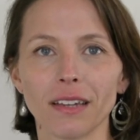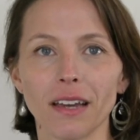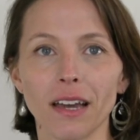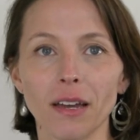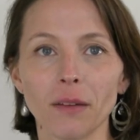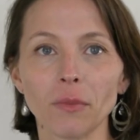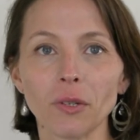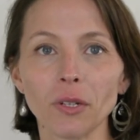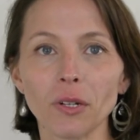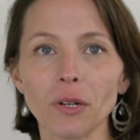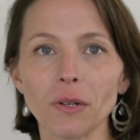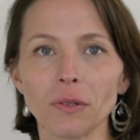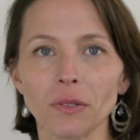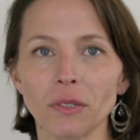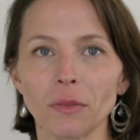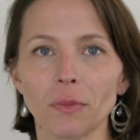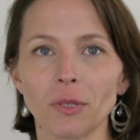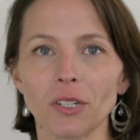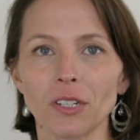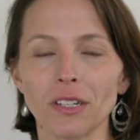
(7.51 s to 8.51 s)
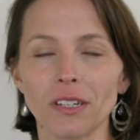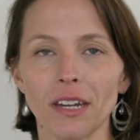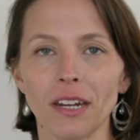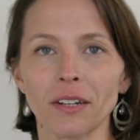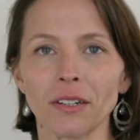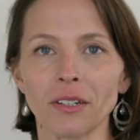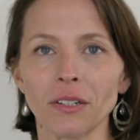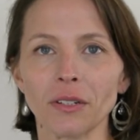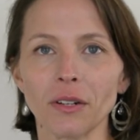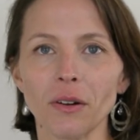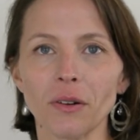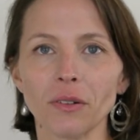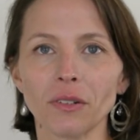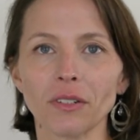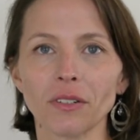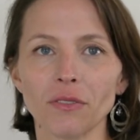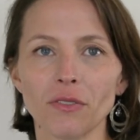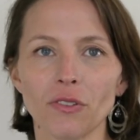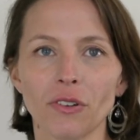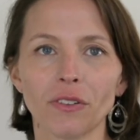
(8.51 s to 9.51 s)
I'm your host, Bridget Danner,
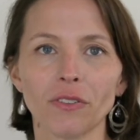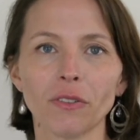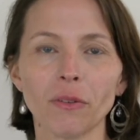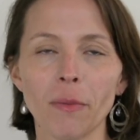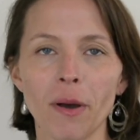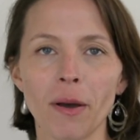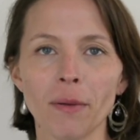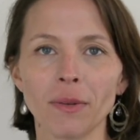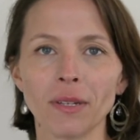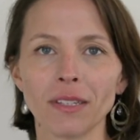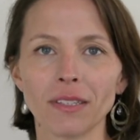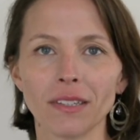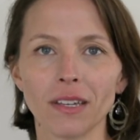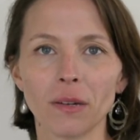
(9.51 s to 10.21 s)
owner of Joyful Mamas,